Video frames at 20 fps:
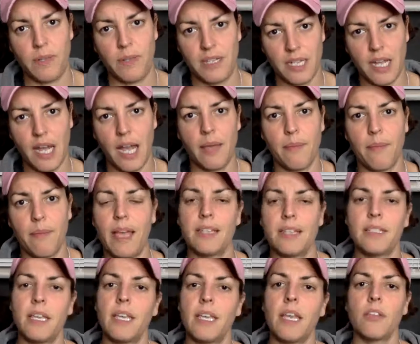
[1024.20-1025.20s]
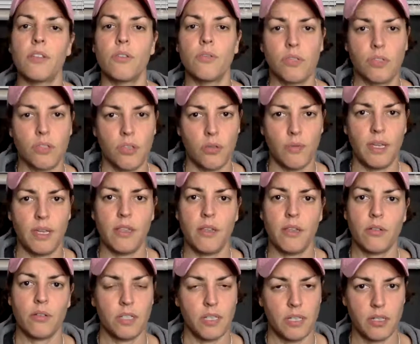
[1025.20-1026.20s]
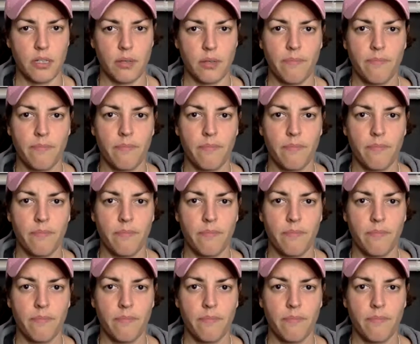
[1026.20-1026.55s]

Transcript: at a time as they get used to it in their system.